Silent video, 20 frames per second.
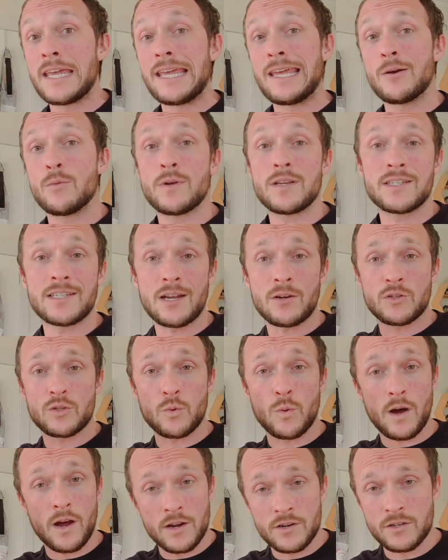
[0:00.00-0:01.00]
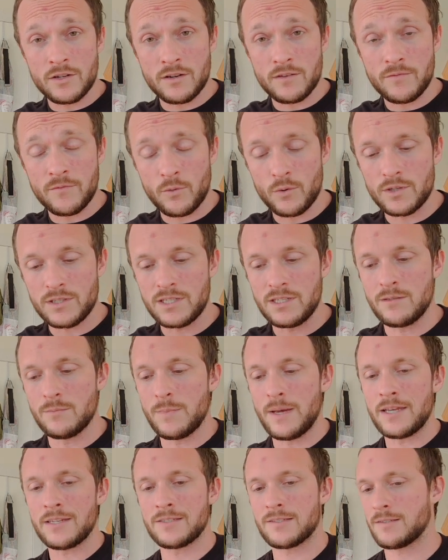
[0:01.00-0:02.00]
It went down to 114
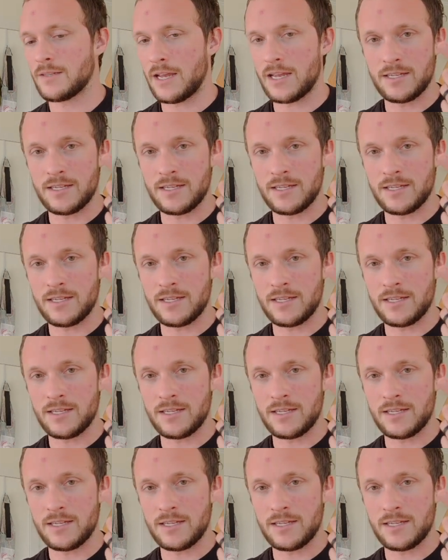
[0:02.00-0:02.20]
BESS.